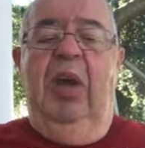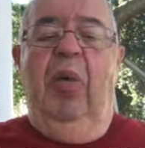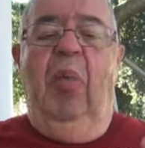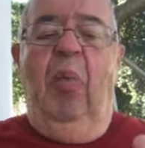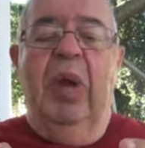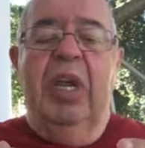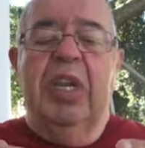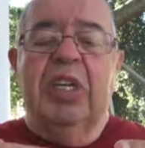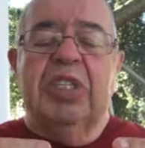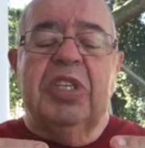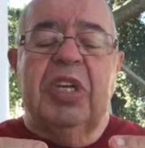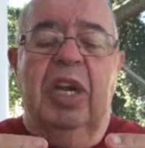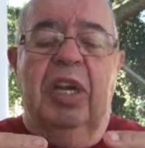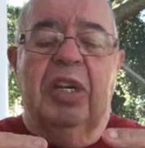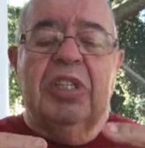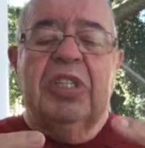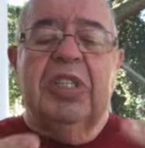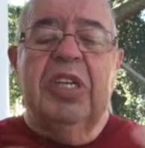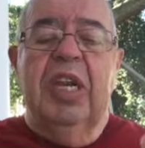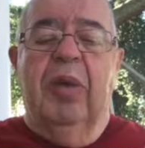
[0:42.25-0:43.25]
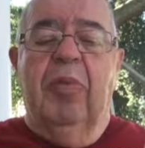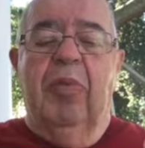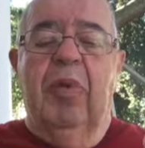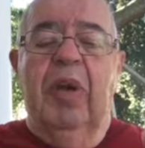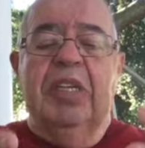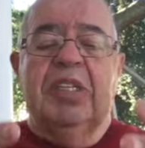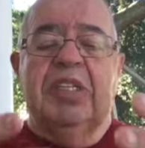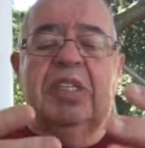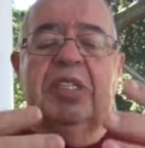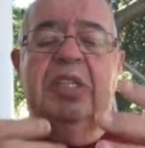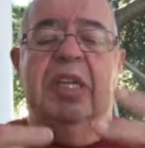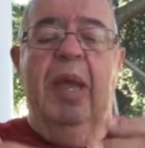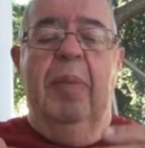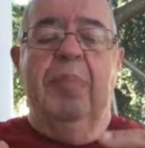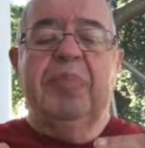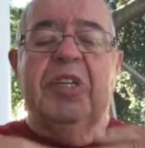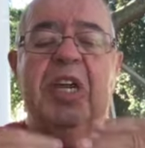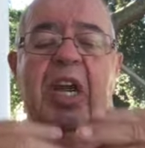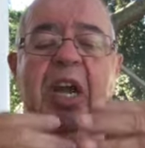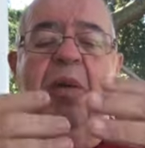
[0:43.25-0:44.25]
We can share secrets,
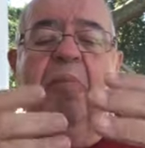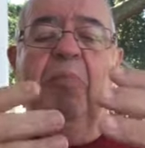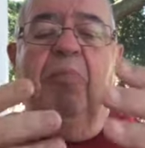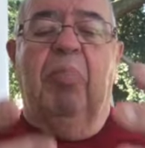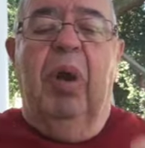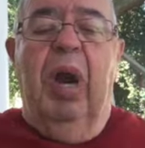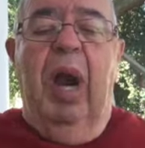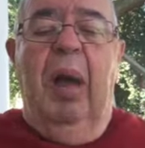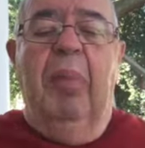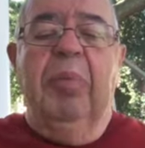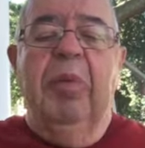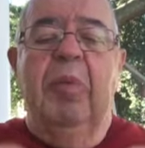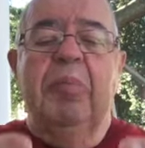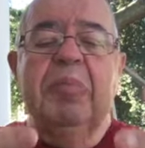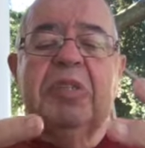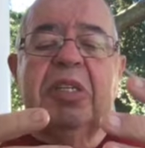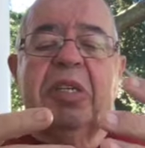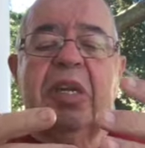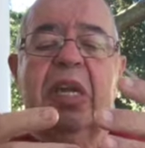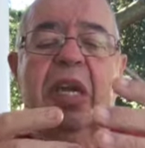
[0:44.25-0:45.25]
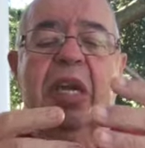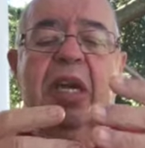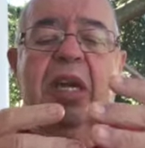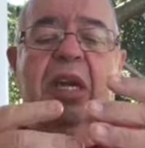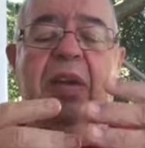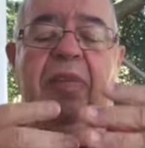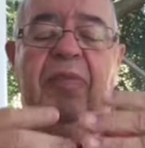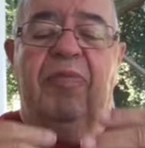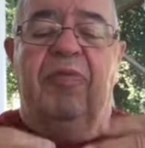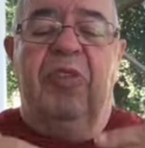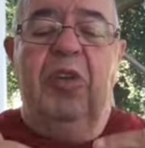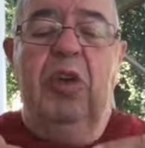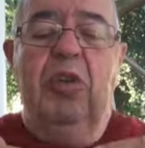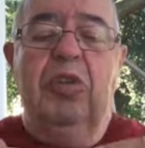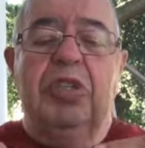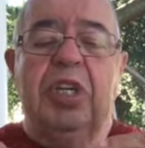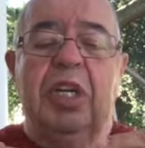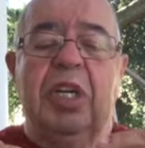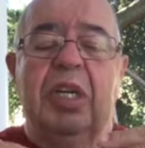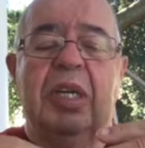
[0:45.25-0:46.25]
tips, problems,
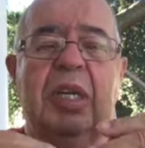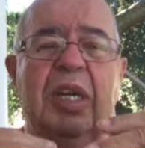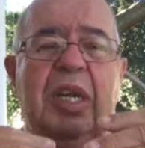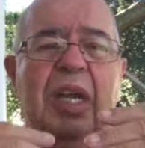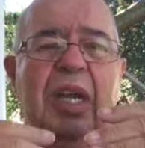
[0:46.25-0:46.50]
confusion.